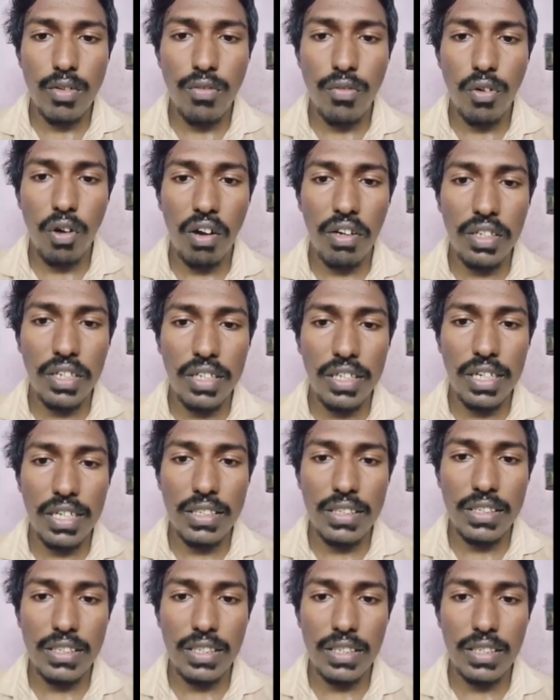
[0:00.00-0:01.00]
fraud
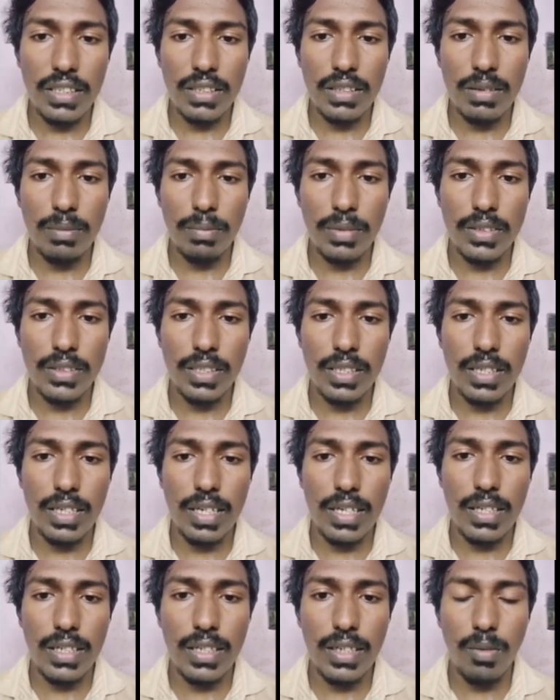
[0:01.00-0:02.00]
detection, machine
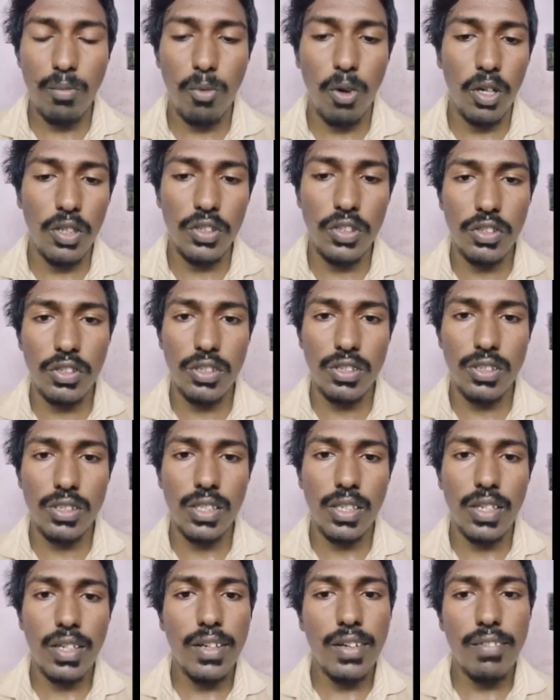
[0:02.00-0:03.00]
learning modules,
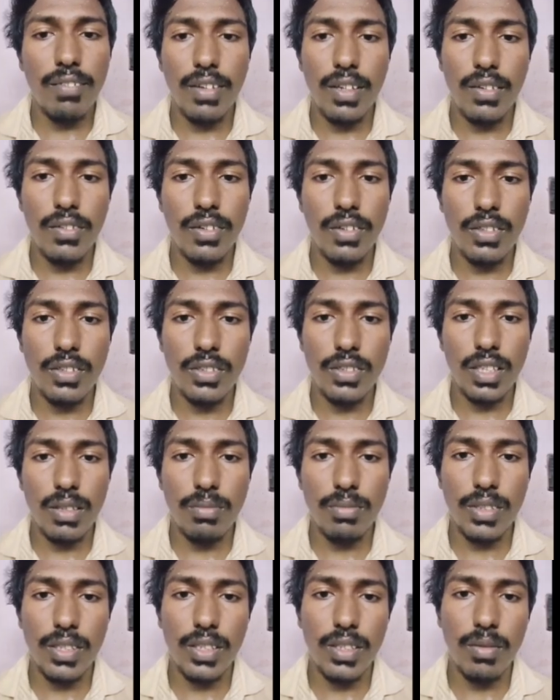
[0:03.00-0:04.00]
where we use
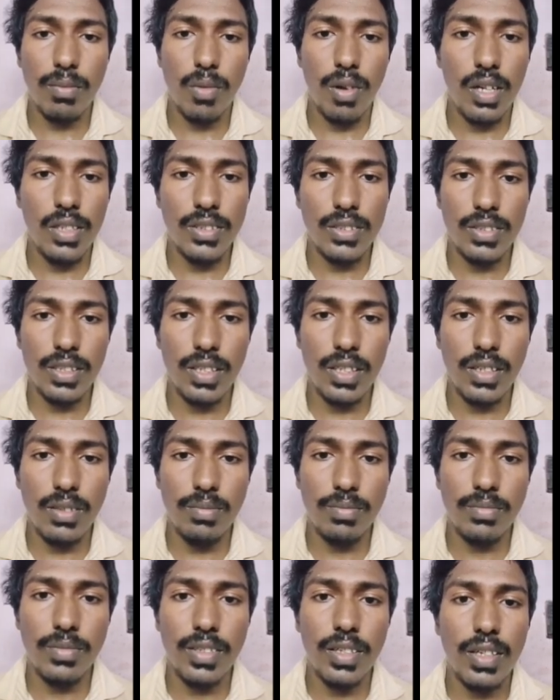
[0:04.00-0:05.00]
something Boy's
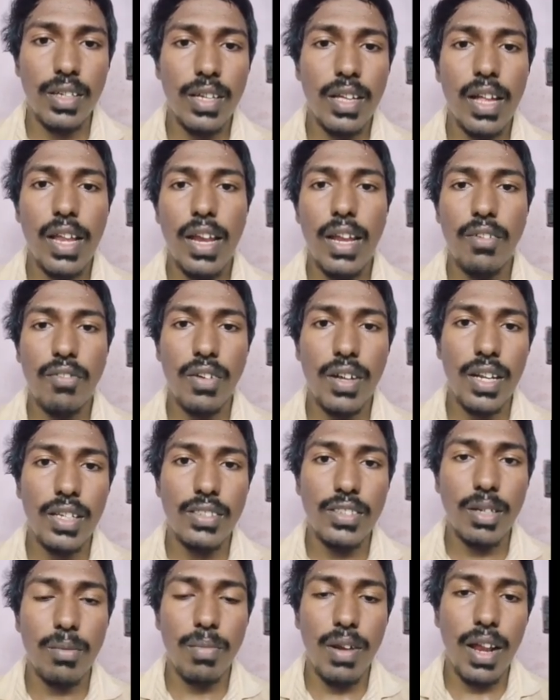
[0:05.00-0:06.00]
theorem. For
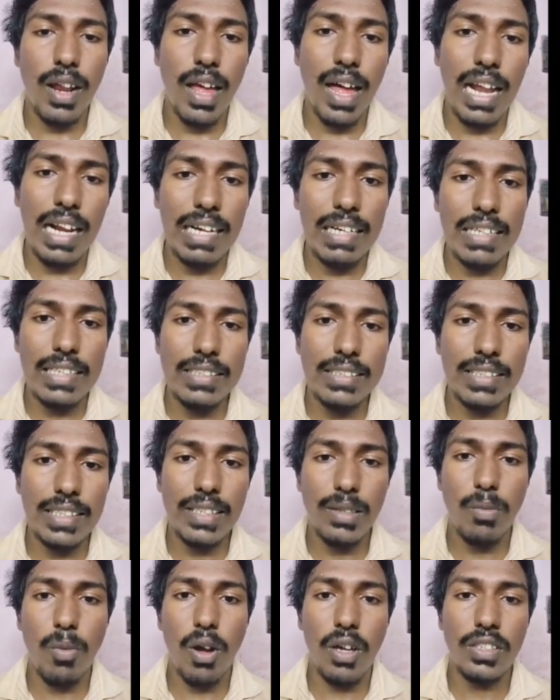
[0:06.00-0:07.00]
example, I already
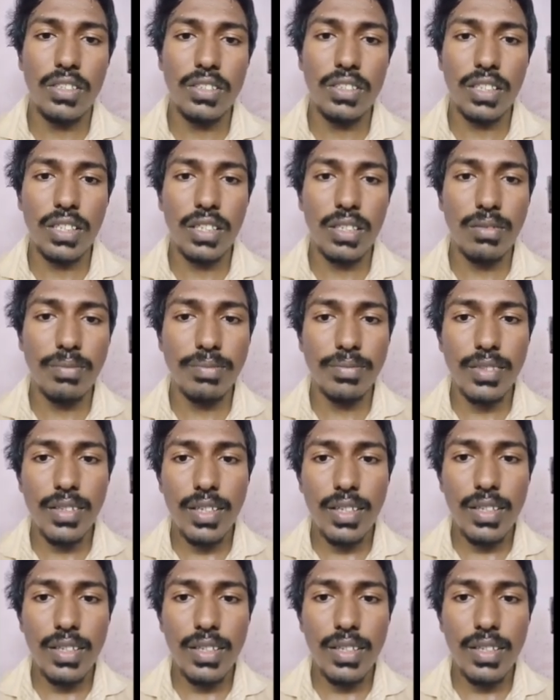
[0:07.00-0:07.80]
say Boy's theorem,